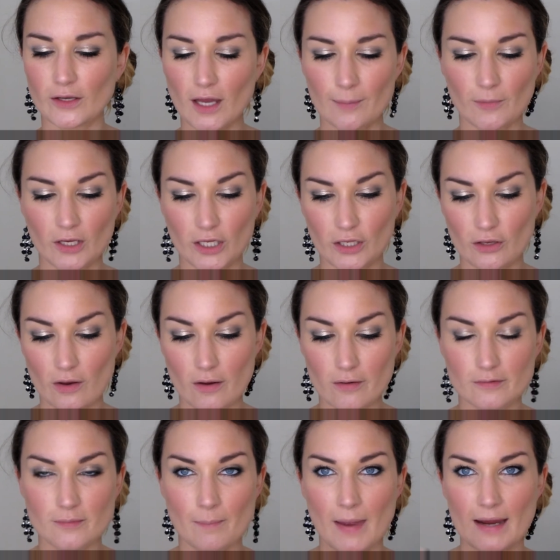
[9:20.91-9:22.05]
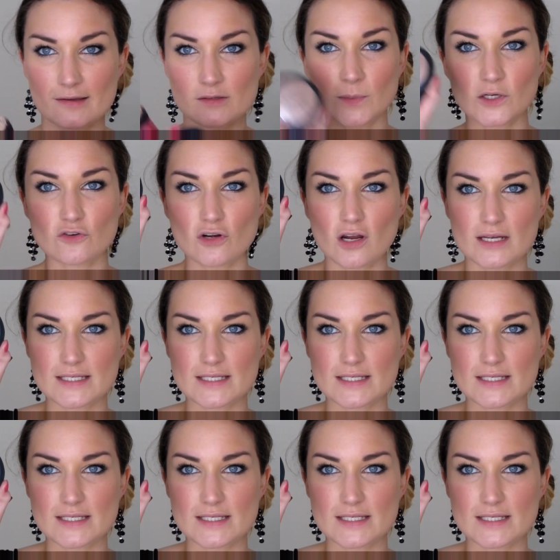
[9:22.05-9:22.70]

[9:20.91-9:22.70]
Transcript: I'm going to use MAC's Mineralised